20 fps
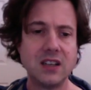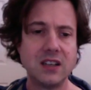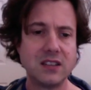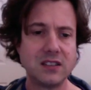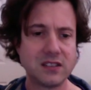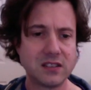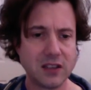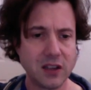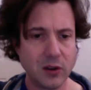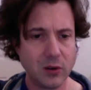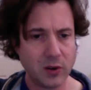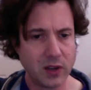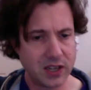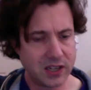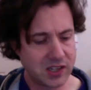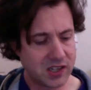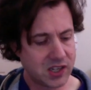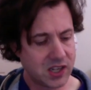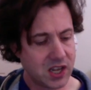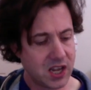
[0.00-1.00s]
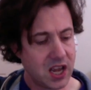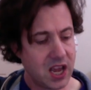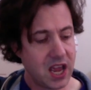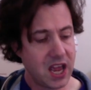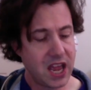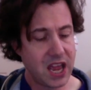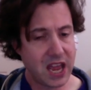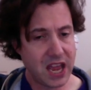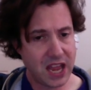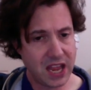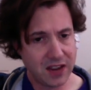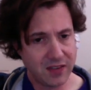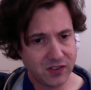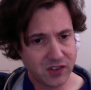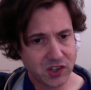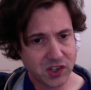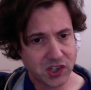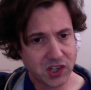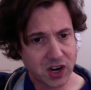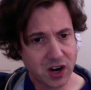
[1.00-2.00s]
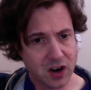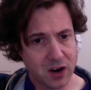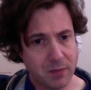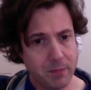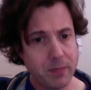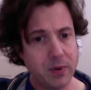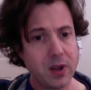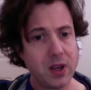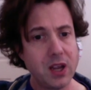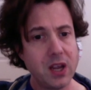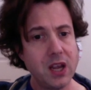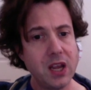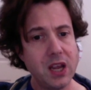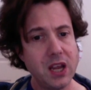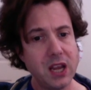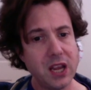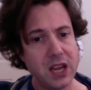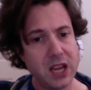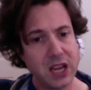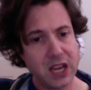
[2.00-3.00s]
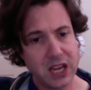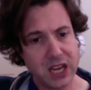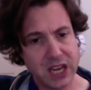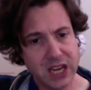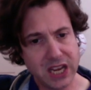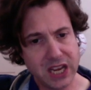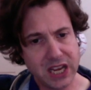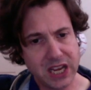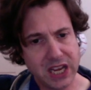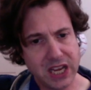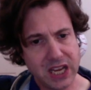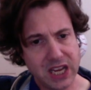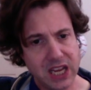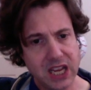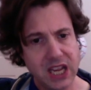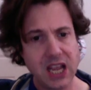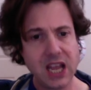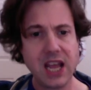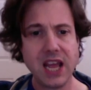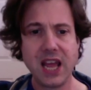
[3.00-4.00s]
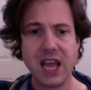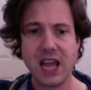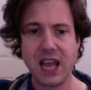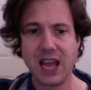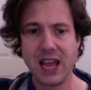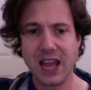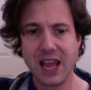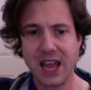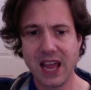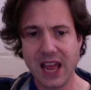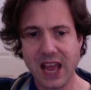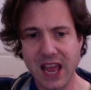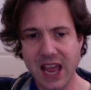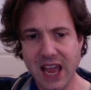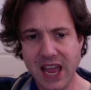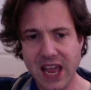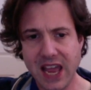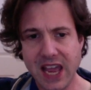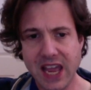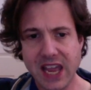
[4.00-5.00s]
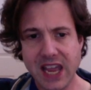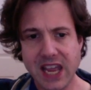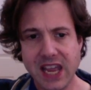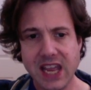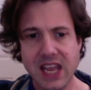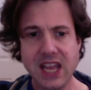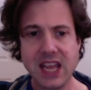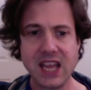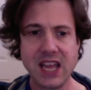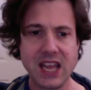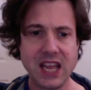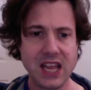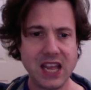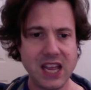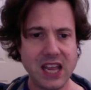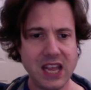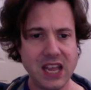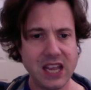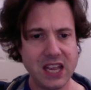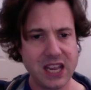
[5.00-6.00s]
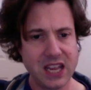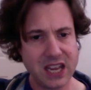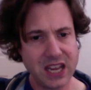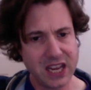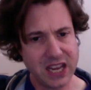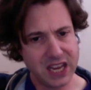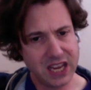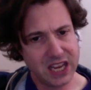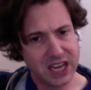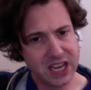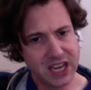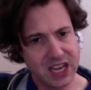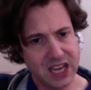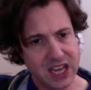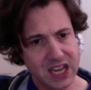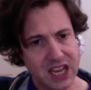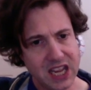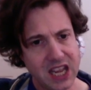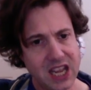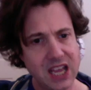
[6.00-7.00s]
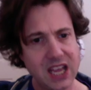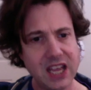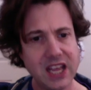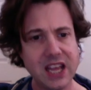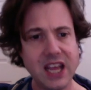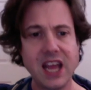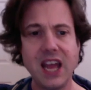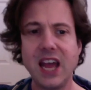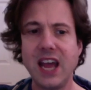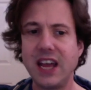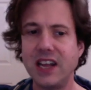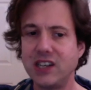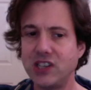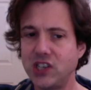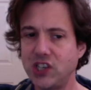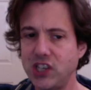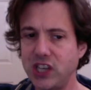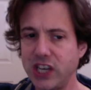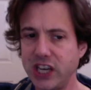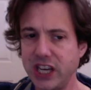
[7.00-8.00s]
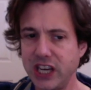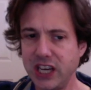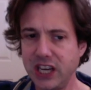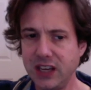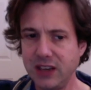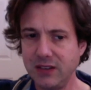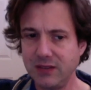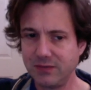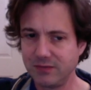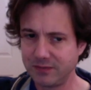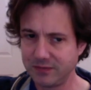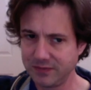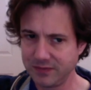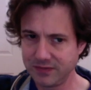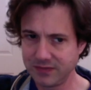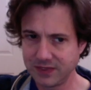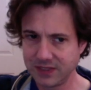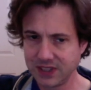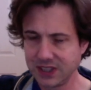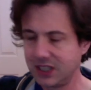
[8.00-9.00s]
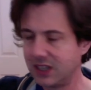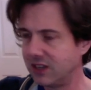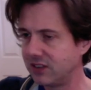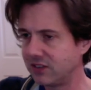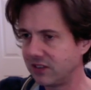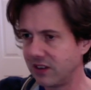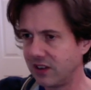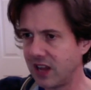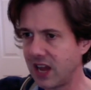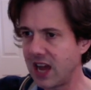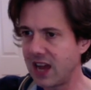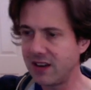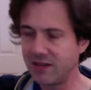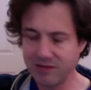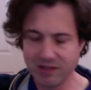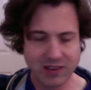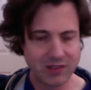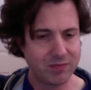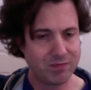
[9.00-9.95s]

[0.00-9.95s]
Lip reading: So it's F sharp, E, A, E, and G. It's a lot